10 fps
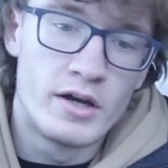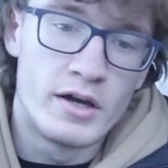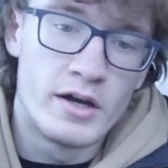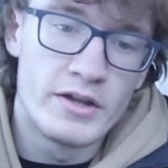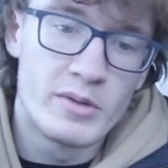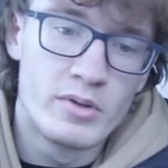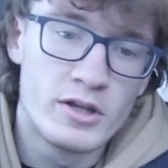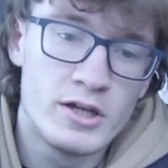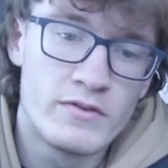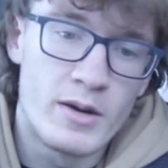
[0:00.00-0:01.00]
and I
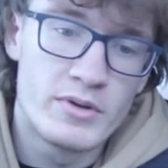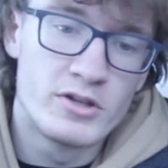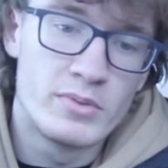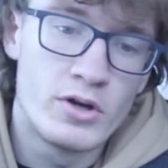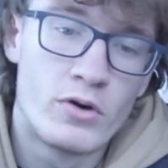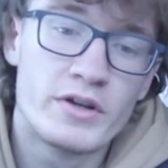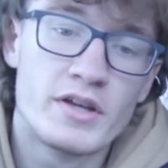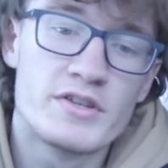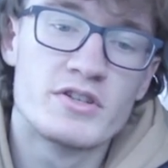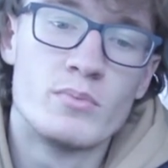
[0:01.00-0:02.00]
believe I'm gonna be
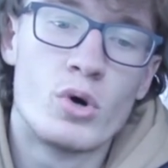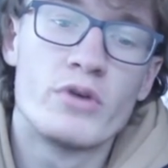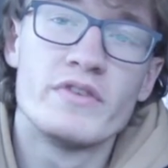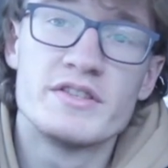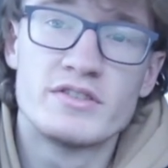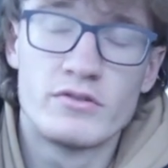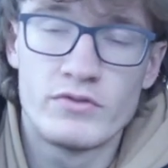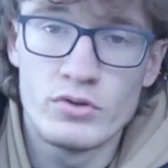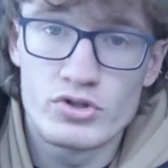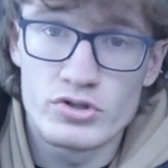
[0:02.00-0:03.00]
organizing more events in the
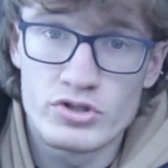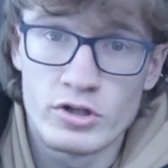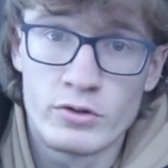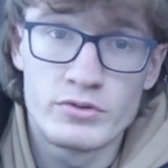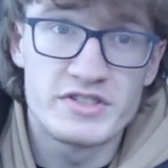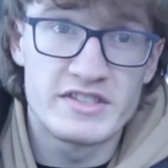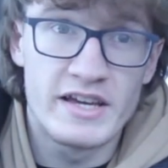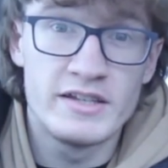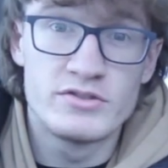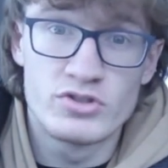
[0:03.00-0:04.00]
future, so
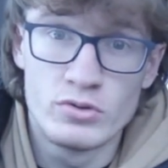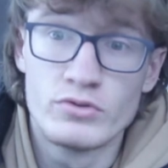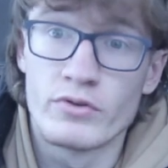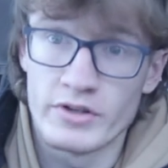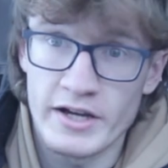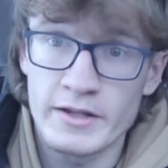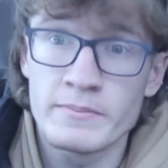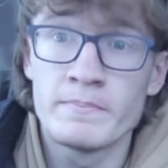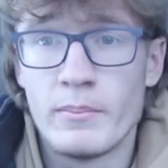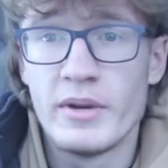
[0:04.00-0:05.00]
stay tuned for that.
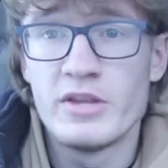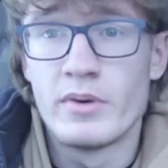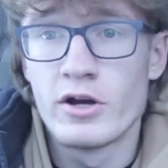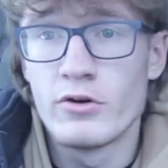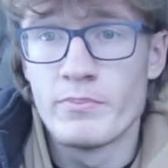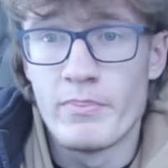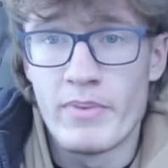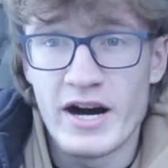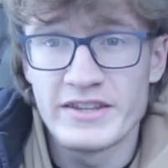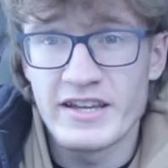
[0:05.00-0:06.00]
Made my own
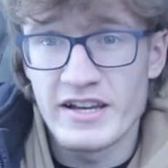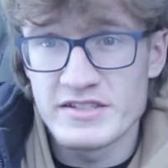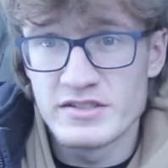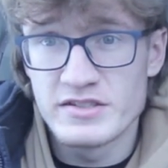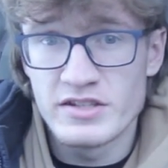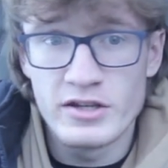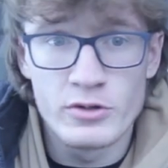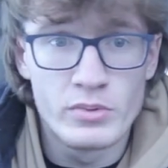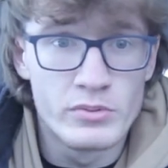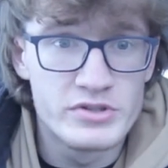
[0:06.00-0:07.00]
podcast this
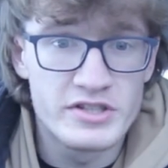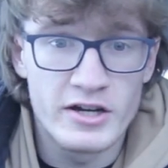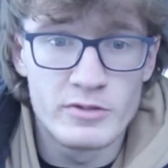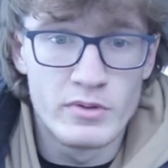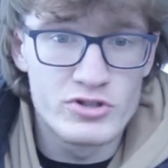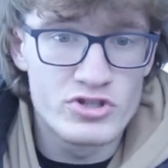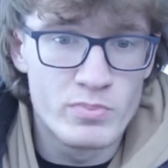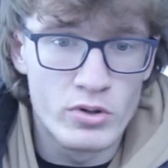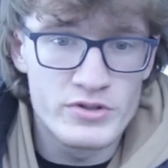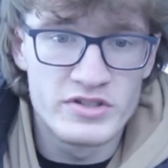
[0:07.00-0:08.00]
year where we talk about
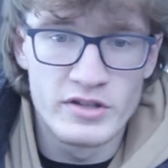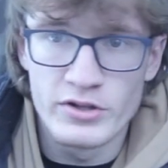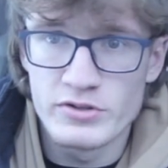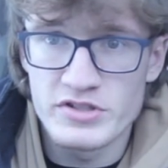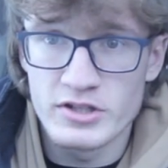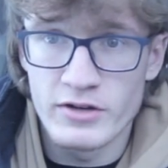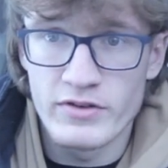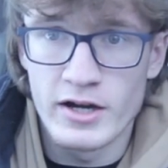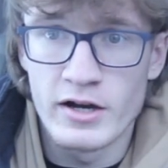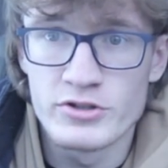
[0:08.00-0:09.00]
sports and other
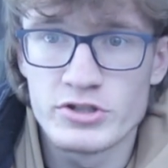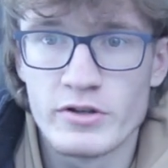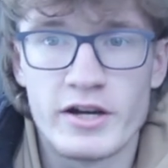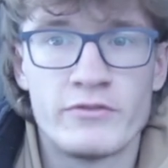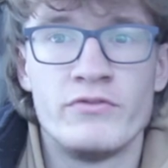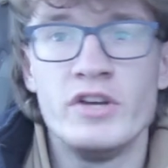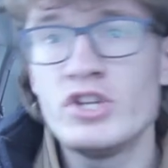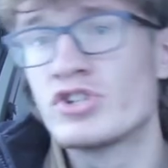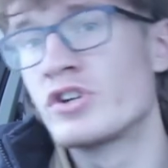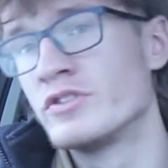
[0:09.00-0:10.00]
stuff. I also got
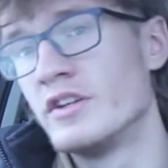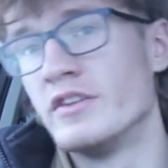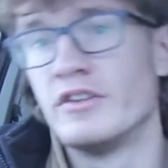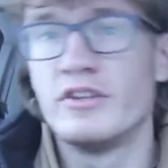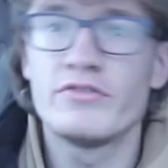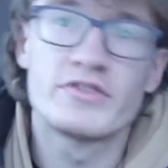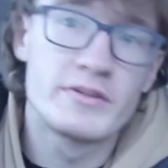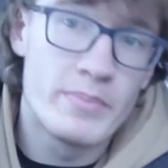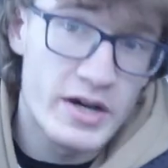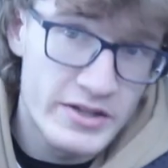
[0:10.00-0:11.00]
featured in a
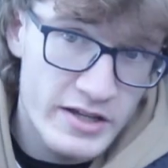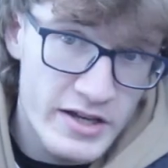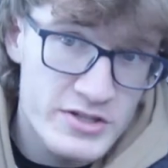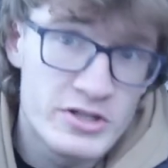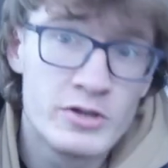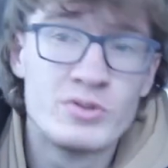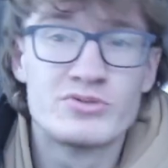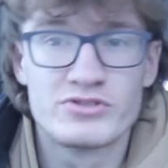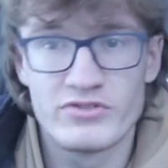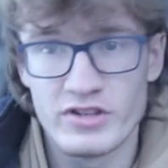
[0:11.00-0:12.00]
different podcast,
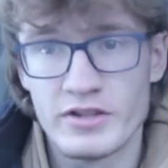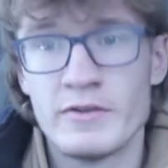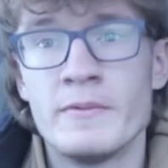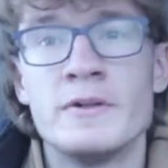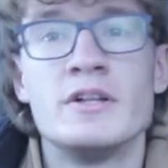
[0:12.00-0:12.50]
which was fun.